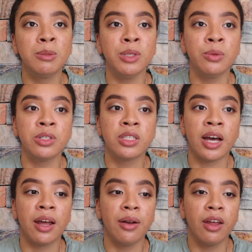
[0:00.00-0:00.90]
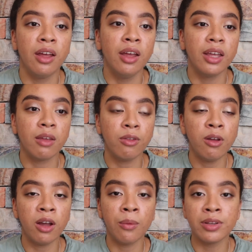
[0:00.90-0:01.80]
me was that even
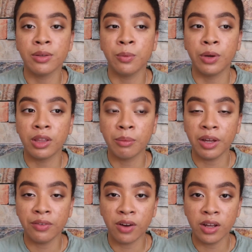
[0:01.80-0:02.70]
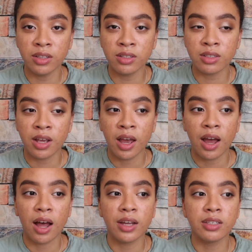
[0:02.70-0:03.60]
though I wasn't with my friends,
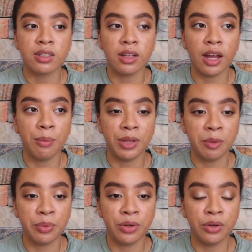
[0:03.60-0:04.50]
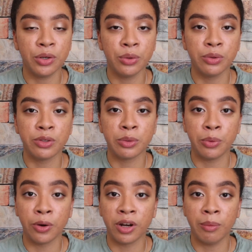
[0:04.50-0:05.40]
I still had people who
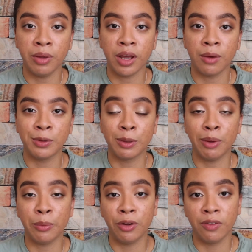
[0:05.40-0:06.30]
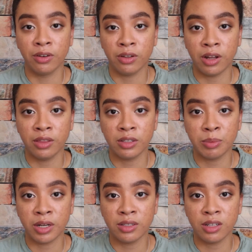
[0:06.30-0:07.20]
supported me. I was with my boyfriend a lot this
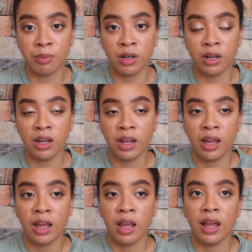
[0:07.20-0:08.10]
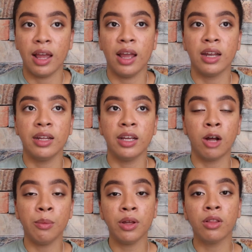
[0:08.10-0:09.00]
past summer, and he
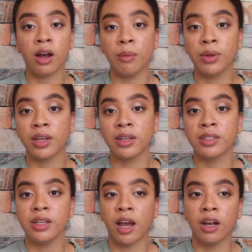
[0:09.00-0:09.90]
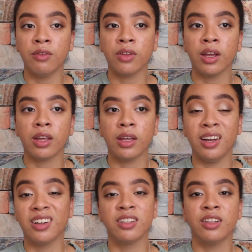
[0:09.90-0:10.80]
helped me a lot because he kind of like,
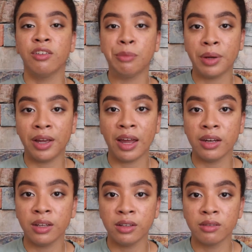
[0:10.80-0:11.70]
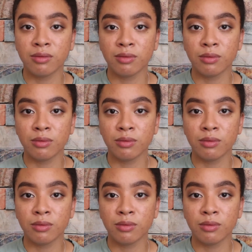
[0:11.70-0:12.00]
he doesn't live by any